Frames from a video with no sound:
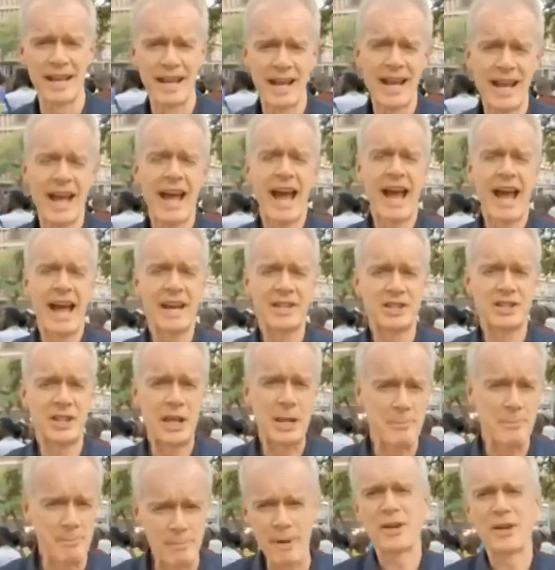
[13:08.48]
as the
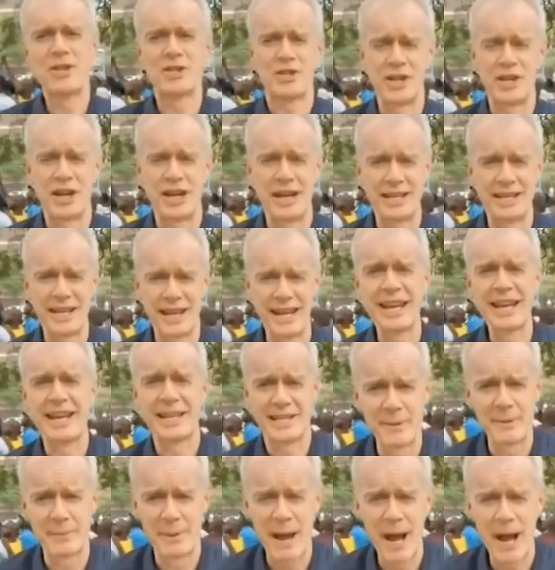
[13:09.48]
budget is
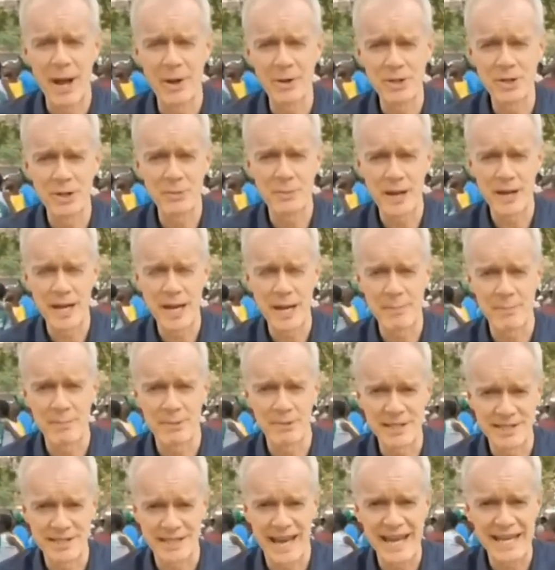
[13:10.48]
about to be
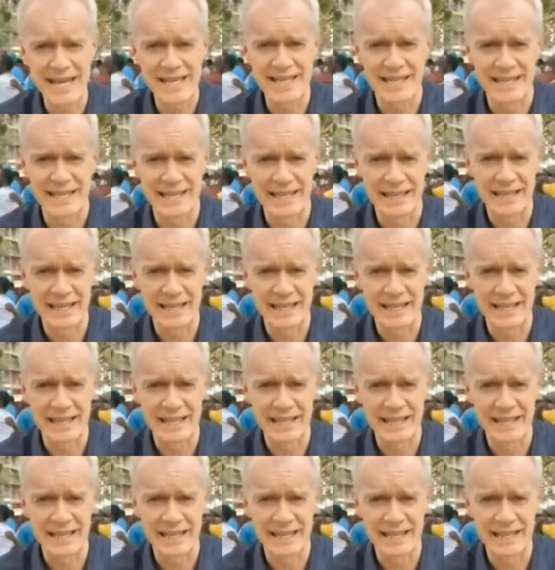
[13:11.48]
presented.